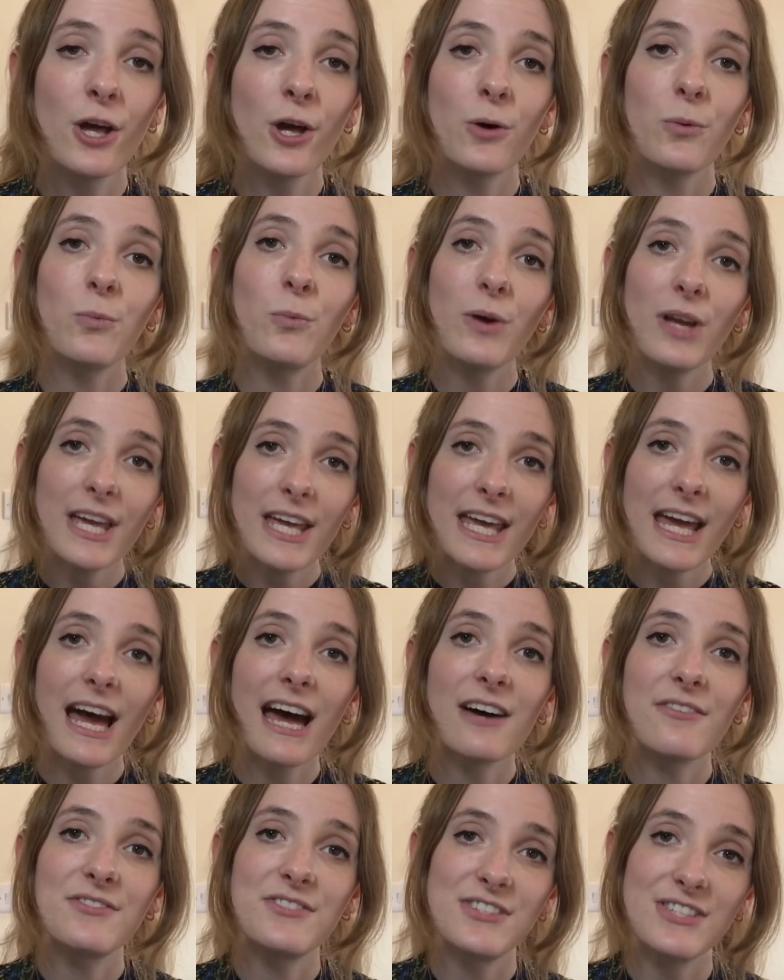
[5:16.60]
We
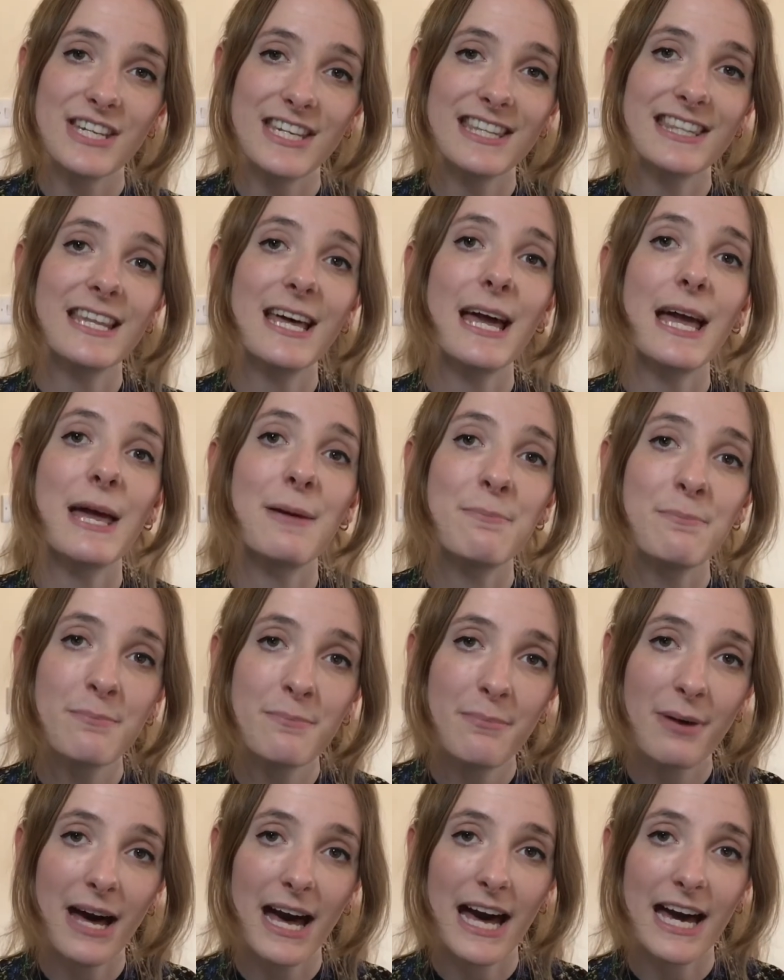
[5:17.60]
have seen the
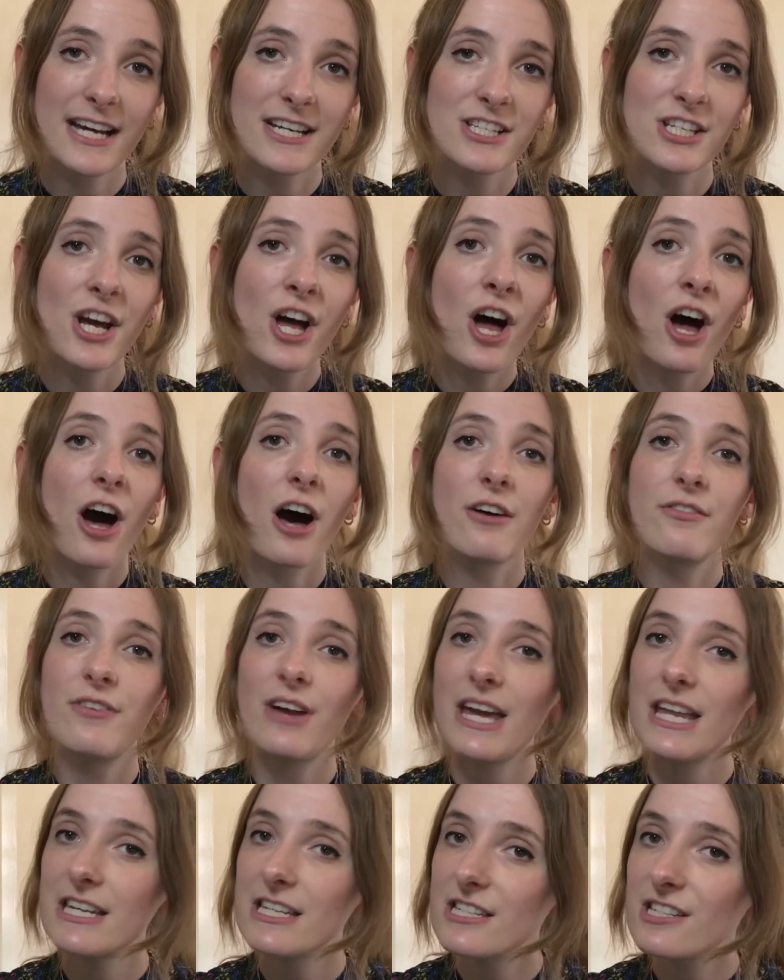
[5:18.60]
impact of
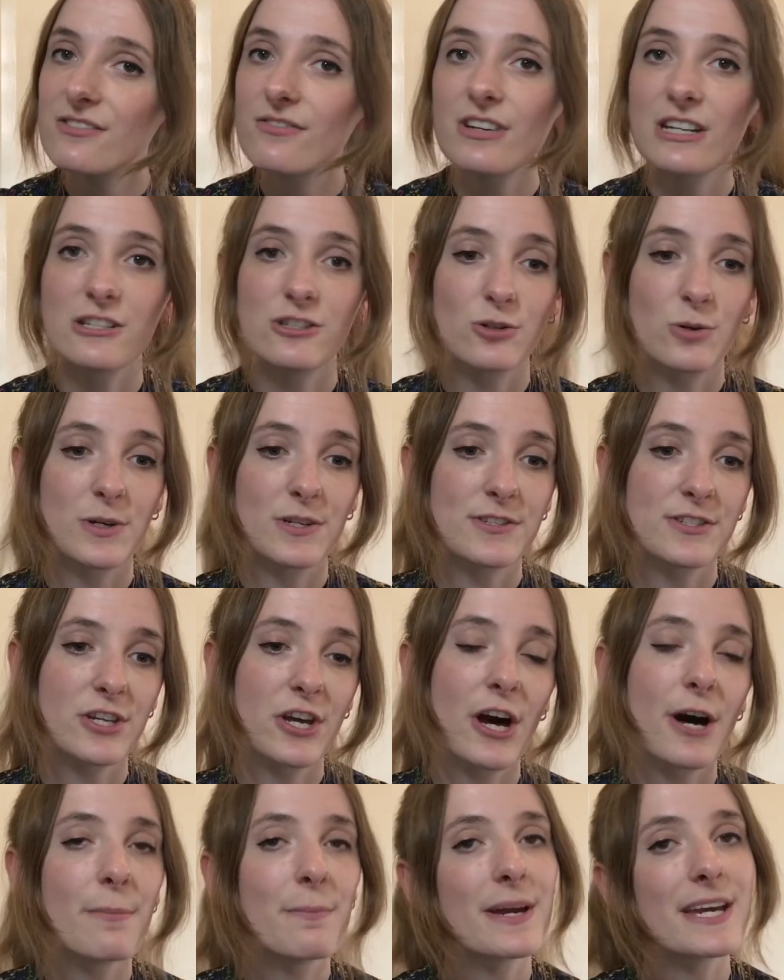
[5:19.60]
individuals
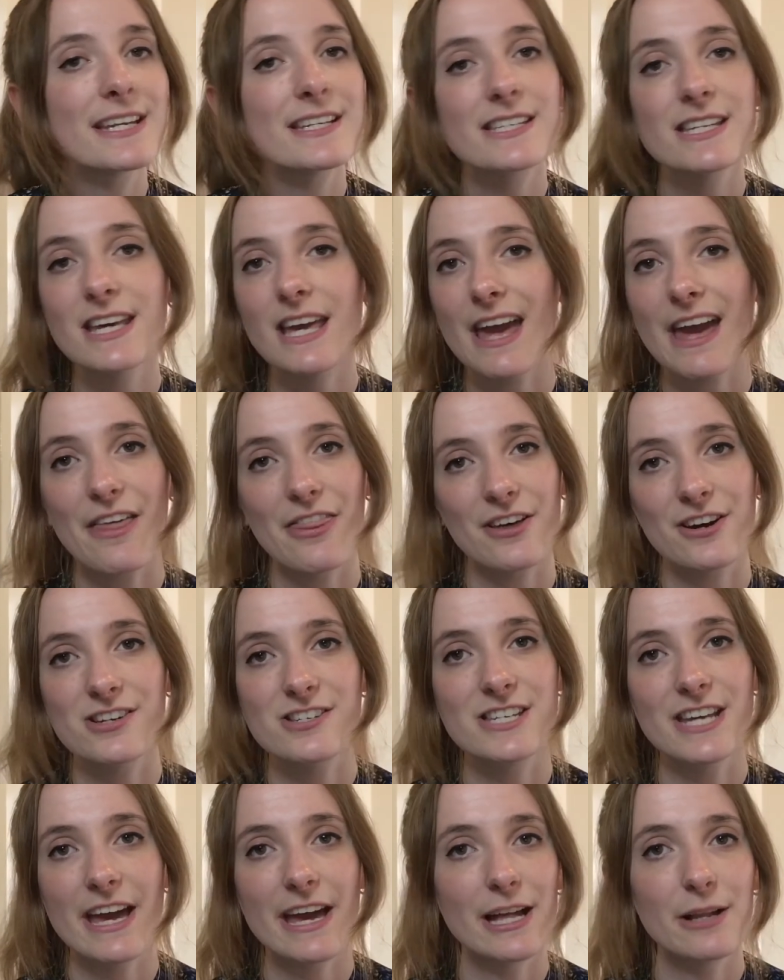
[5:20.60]
coming together
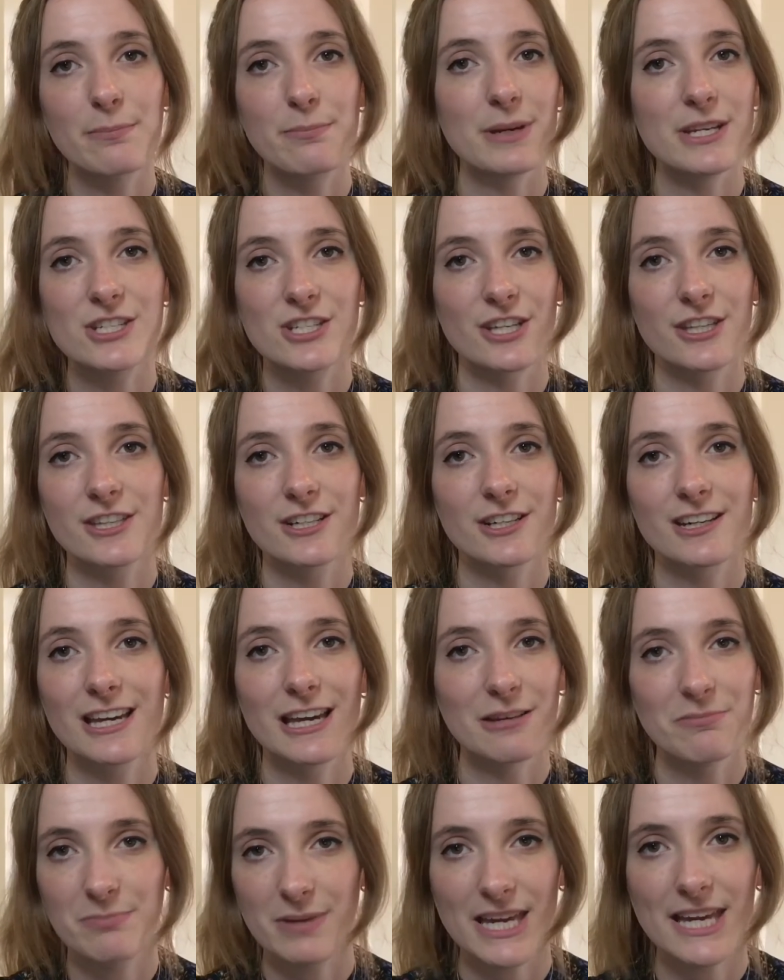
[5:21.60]
to help each other
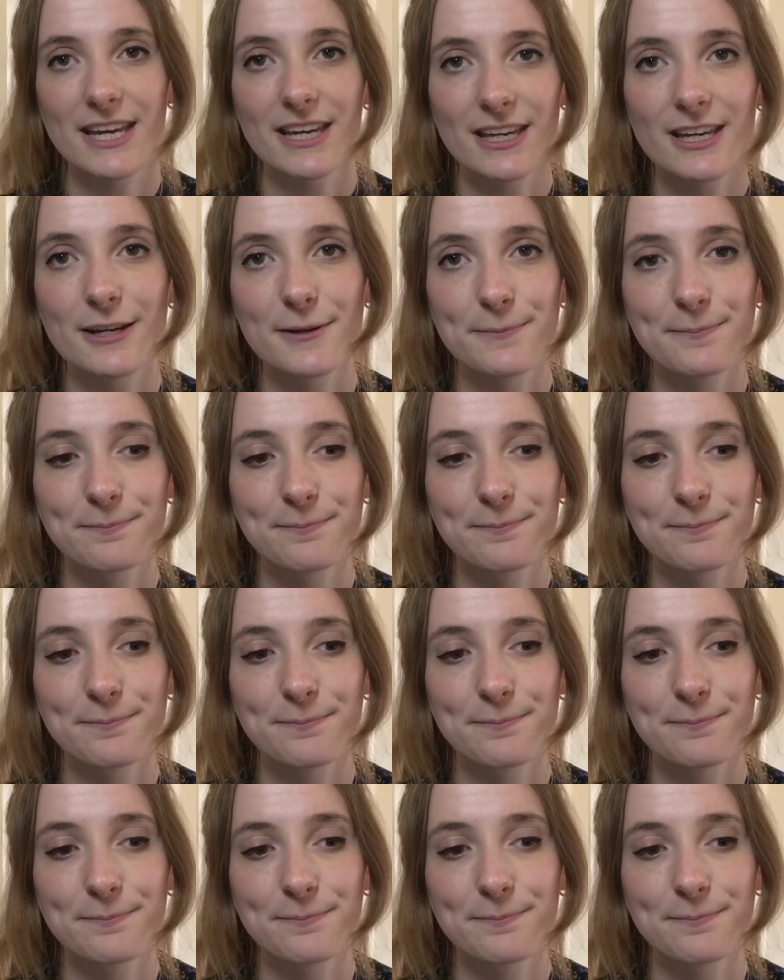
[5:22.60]
can make.